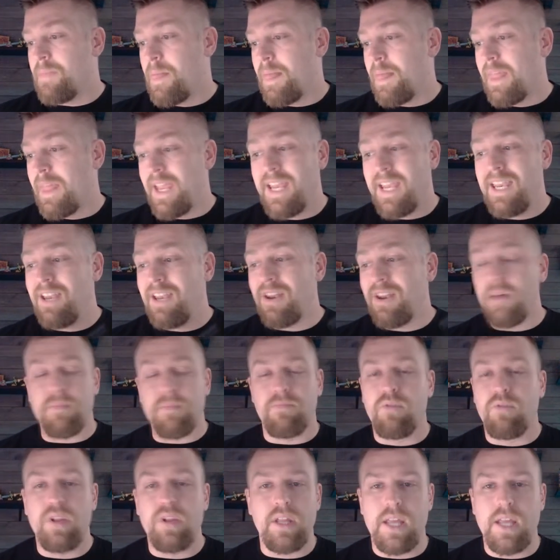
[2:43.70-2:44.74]
any
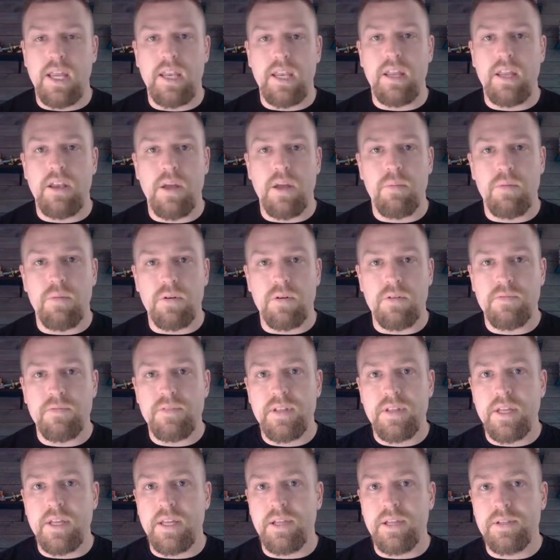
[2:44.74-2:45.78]
number of
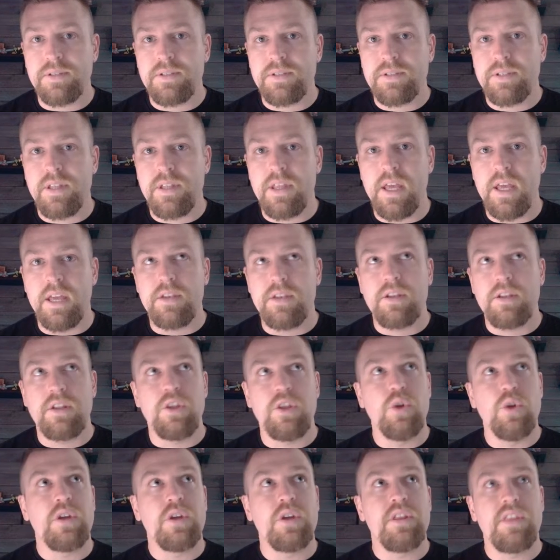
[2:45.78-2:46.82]
things that you
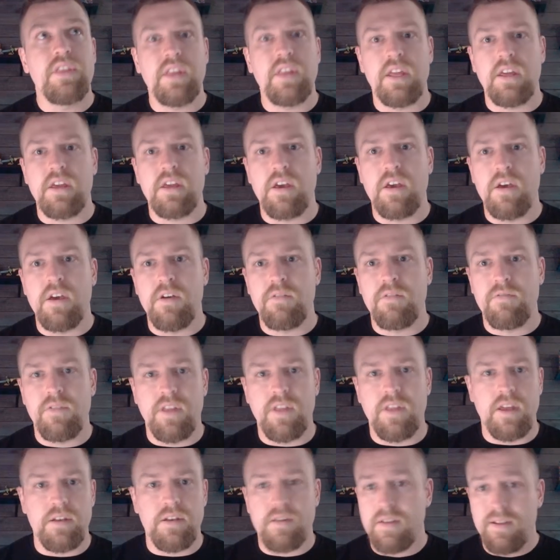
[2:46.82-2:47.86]
could think of
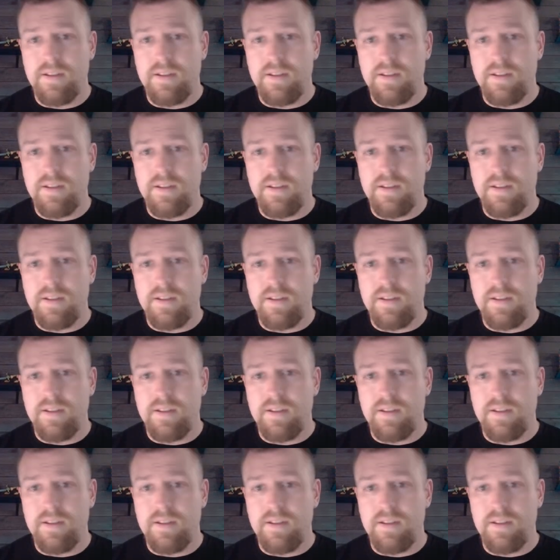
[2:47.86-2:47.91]
that,